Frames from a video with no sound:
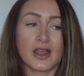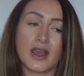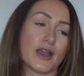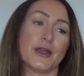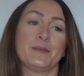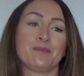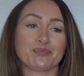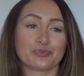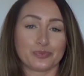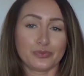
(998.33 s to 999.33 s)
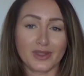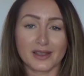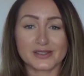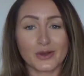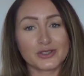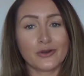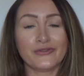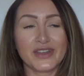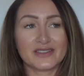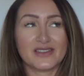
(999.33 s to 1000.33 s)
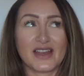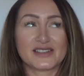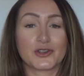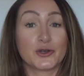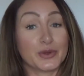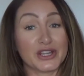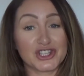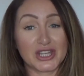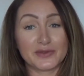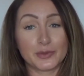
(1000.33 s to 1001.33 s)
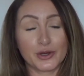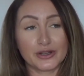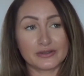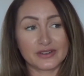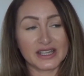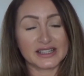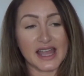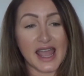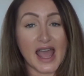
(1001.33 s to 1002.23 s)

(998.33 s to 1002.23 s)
So I don't think that that's going to be achievable, really.